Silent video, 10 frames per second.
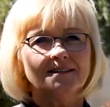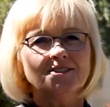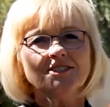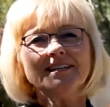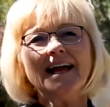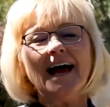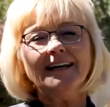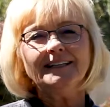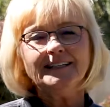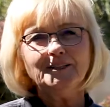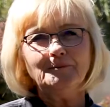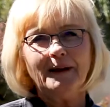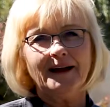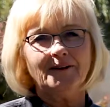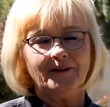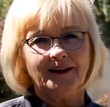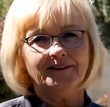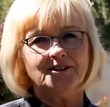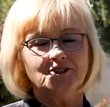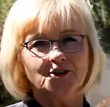She had had a little background
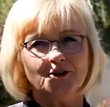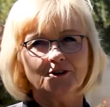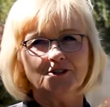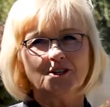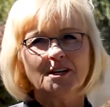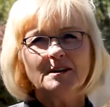in church,